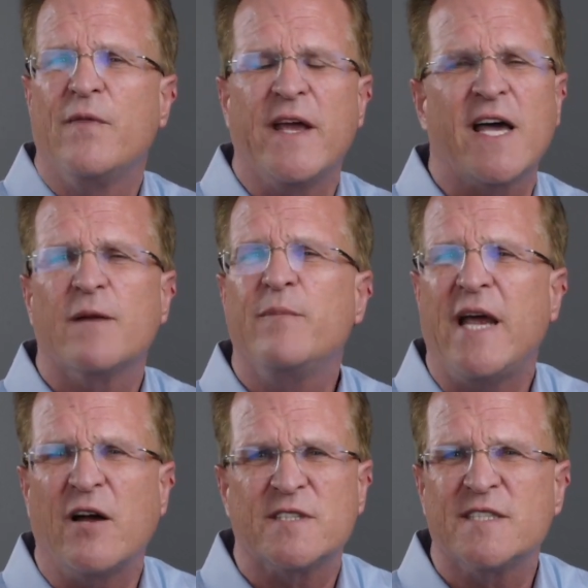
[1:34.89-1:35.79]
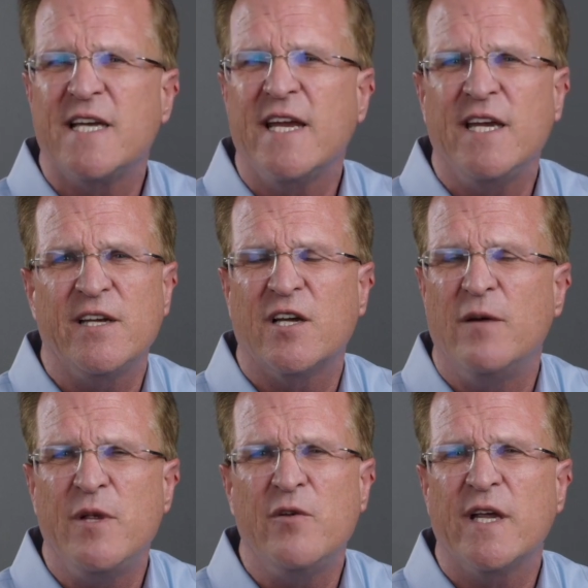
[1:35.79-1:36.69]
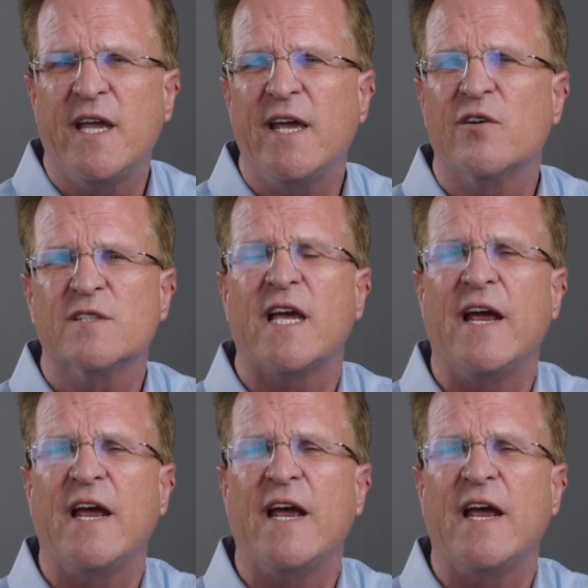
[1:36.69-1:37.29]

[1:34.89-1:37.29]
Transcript: they got to be outstanding communicators,